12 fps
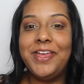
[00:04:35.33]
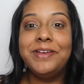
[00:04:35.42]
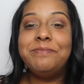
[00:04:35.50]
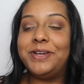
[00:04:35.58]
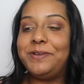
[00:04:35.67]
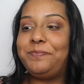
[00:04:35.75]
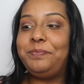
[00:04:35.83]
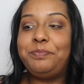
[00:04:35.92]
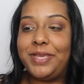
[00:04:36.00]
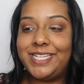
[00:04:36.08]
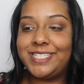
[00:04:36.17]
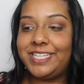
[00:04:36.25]
But
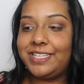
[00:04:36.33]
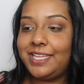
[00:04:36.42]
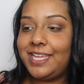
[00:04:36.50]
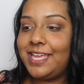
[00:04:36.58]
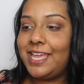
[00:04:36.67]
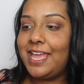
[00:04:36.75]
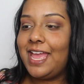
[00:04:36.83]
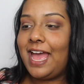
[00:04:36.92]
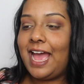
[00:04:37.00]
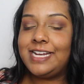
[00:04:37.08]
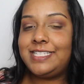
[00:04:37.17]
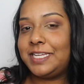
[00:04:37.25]
basically,
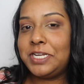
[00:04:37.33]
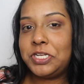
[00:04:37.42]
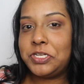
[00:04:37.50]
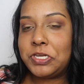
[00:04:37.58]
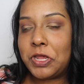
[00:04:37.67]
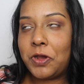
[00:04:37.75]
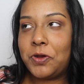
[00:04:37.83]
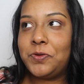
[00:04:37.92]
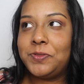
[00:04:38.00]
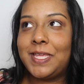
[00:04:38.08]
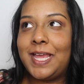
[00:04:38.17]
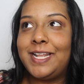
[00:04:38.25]
I didn't know
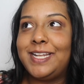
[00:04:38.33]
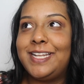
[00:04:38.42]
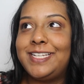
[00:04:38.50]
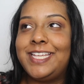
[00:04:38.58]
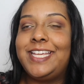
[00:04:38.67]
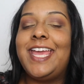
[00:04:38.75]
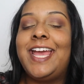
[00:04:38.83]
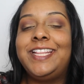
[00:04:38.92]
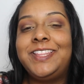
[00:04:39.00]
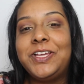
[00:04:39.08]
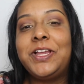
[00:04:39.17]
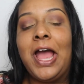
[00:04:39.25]
that to
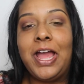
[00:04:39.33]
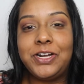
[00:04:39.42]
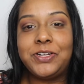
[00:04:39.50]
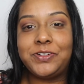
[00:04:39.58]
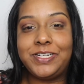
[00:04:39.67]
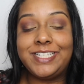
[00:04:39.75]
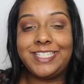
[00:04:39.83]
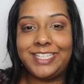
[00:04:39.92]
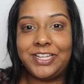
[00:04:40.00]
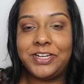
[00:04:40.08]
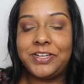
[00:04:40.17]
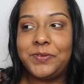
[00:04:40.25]
get the cut crease
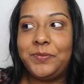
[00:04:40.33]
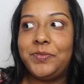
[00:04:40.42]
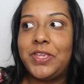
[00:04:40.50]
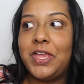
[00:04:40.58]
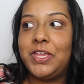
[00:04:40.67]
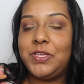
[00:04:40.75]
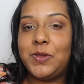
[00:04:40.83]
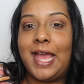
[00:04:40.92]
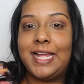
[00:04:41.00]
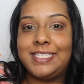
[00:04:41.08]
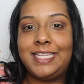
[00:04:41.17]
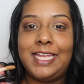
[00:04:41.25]
look, you
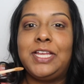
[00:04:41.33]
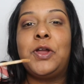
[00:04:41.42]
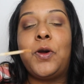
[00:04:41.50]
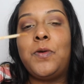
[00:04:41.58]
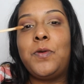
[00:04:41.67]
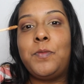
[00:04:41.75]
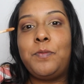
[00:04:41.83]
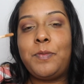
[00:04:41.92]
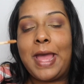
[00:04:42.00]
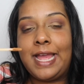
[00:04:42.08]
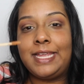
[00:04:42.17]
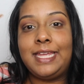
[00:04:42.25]
had to like go
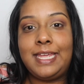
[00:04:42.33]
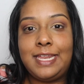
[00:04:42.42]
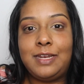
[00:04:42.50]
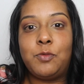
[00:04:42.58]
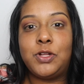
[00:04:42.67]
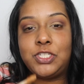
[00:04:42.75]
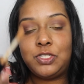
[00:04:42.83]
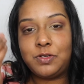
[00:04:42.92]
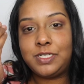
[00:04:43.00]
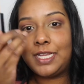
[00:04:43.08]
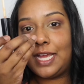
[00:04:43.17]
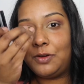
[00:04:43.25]
back in once you were
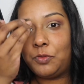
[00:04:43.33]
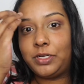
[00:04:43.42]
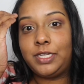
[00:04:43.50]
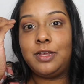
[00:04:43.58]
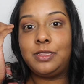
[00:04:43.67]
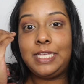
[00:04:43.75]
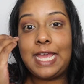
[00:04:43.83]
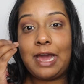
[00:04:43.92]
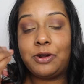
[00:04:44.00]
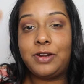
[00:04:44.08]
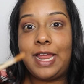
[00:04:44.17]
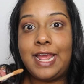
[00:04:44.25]
done working on the
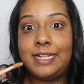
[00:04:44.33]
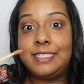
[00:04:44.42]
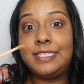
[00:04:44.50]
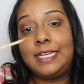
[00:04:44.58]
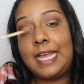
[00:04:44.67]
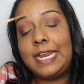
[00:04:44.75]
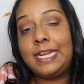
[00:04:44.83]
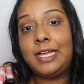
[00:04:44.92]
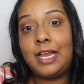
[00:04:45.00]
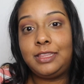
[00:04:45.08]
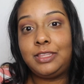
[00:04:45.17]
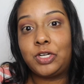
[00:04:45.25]
outer ends to kind of
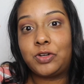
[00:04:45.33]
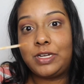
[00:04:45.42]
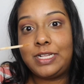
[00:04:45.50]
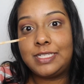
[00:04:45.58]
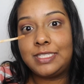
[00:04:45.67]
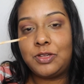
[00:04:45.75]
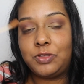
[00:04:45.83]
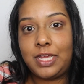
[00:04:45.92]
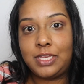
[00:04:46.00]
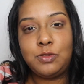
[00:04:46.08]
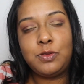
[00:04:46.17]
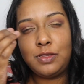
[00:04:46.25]
cut the crease so
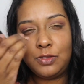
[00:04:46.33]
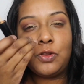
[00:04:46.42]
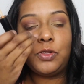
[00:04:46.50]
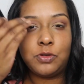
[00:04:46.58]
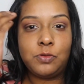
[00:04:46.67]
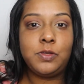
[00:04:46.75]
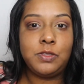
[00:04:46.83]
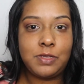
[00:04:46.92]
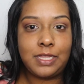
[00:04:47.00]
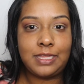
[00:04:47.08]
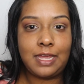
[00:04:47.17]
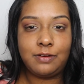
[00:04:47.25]
that you
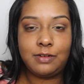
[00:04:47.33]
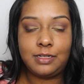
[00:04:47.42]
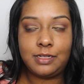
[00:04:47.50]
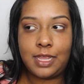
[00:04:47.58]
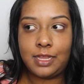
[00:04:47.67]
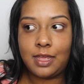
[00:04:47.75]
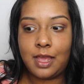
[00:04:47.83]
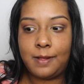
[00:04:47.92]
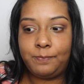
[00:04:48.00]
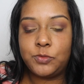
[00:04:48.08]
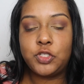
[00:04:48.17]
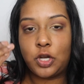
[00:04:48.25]
get that like
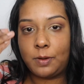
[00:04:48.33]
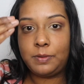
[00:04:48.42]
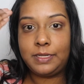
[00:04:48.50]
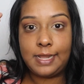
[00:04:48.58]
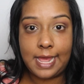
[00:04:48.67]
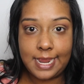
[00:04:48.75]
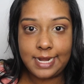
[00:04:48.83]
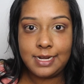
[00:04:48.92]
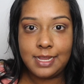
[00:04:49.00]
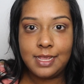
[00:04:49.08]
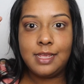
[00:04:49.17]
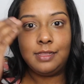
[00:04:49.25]
sharp line,
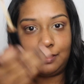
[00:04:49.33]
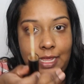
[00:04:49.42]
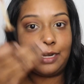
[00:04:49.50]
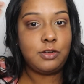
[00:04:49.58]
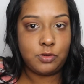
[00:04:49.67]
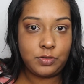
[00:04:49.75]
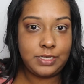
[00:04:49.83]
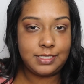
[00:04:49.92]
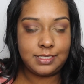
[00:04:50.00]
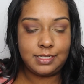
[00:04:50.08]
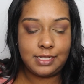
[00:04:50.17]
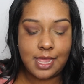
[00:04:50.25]
that
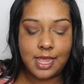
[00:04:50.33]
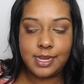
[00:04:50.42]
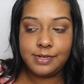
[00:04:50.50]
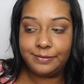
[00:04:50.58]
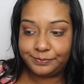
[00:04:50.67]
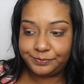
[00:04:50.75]
crease line.